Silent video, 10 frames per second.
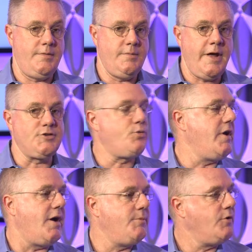next
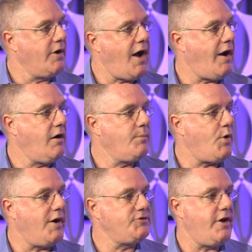week I'm doing a hiring
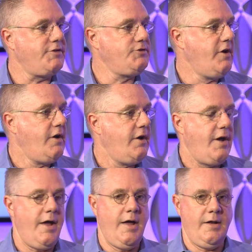process,
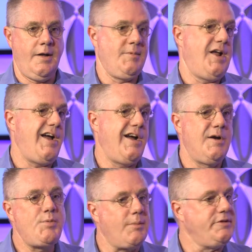and I'm going to
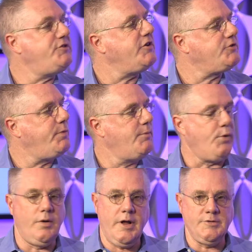hire probably 6
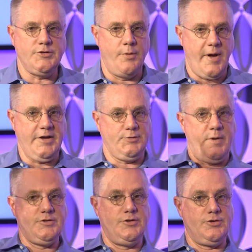people. And so my
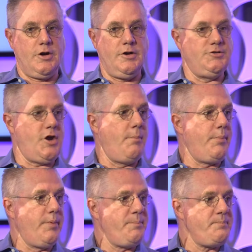expenses are going to jump,
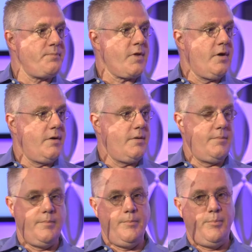
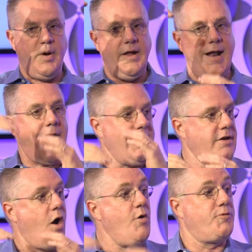but I
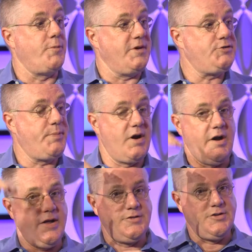know from
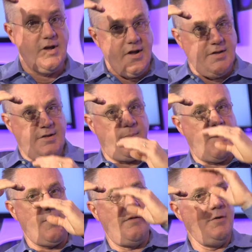experience that my
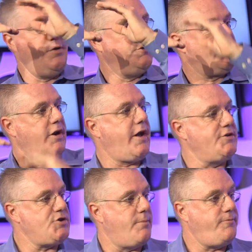revenue is going to
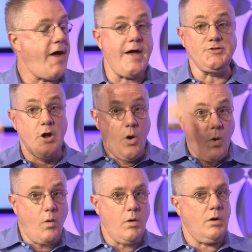catch up fast,
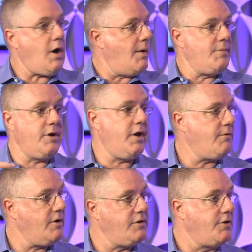or I'm going to get
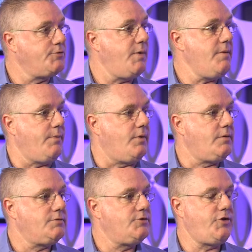rid of those people.
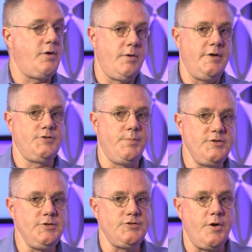So as a
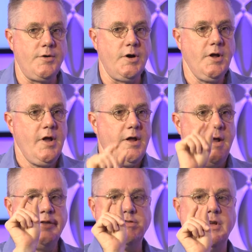business owner,
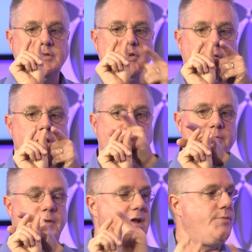it's a leap of
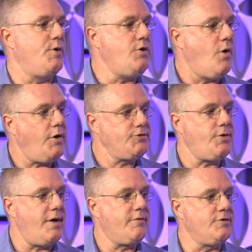faith, but you also
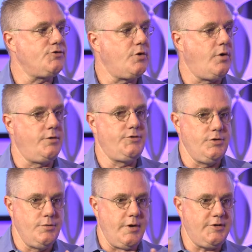have control
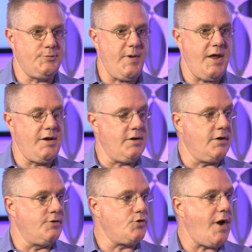to expand it and
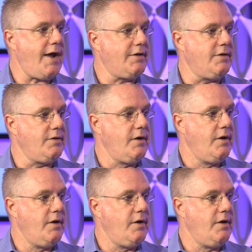contract it.